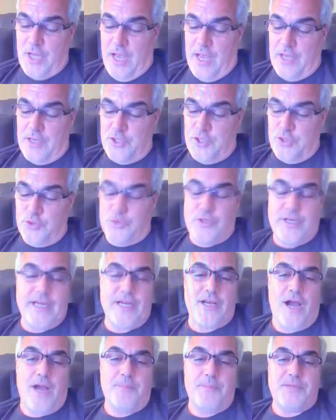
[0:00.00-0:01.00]

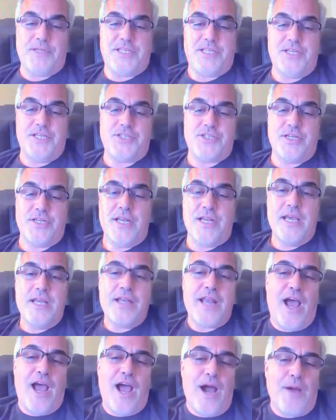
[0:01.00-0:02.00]
nutrient competition.
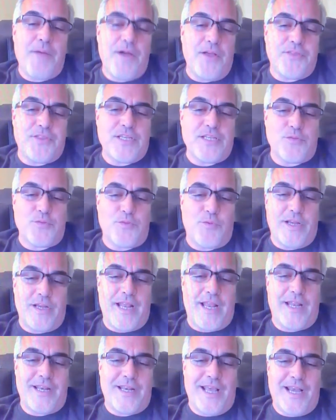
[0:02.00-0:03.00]
Now, how about this one?
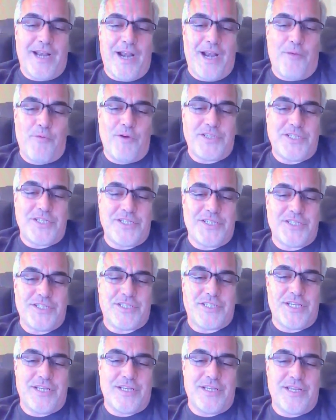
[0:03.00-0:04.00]
And I want you just
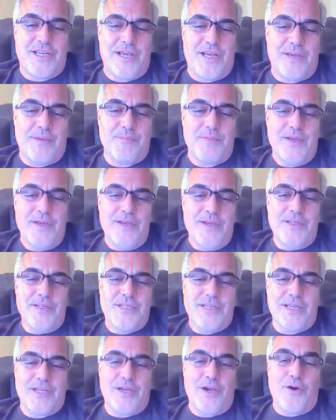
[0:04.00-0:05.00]
to
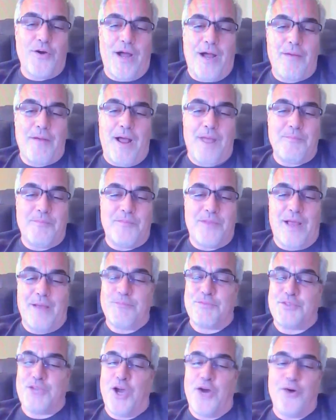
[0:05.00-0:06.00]
go.
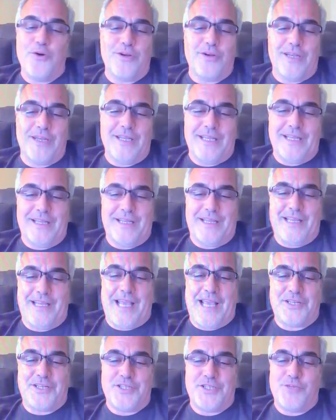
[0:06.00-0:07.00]
I'm totally
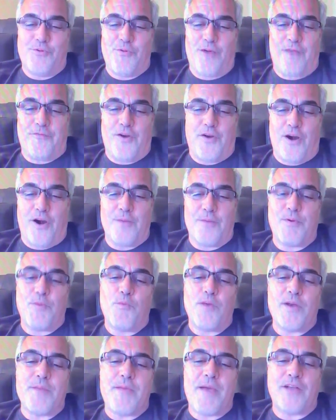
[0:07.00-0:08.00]
catching you off guard. But
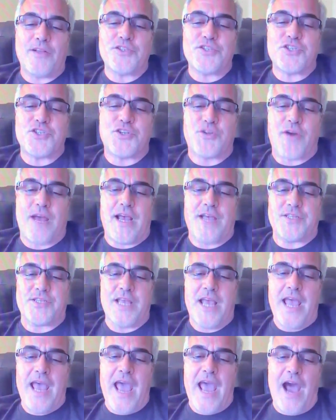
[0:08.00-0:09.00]
what about stress?
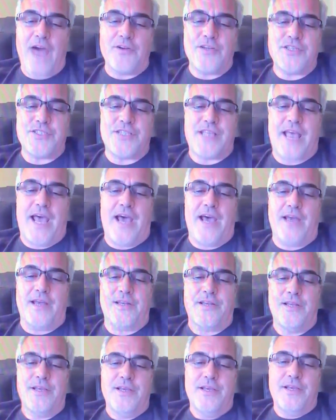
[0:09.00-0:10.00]
How does that
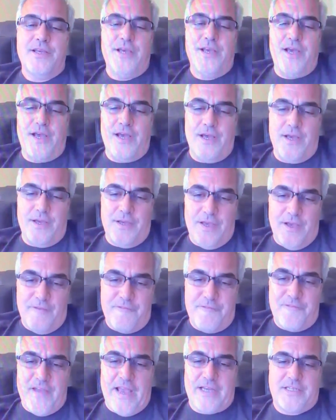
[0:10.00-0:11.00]

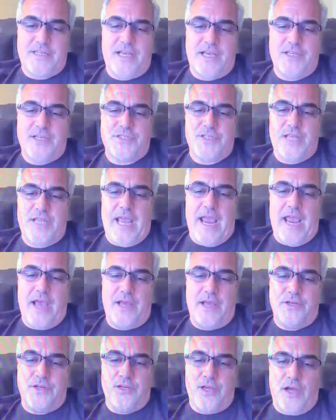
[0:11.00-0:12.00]
affect us
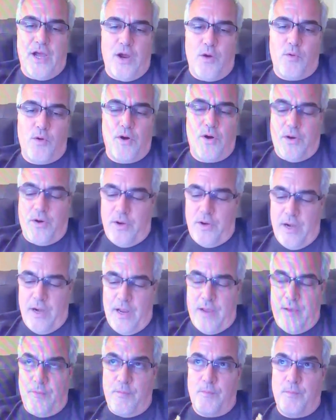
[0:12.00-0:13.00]
and
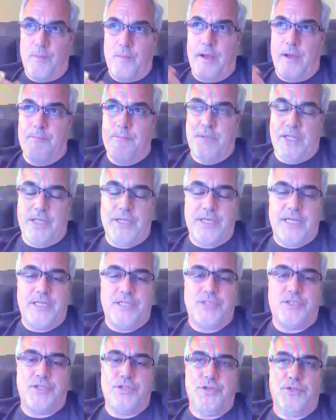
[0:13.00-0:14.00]
our ability
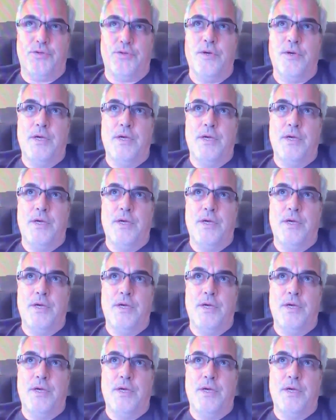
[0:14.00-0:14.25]
to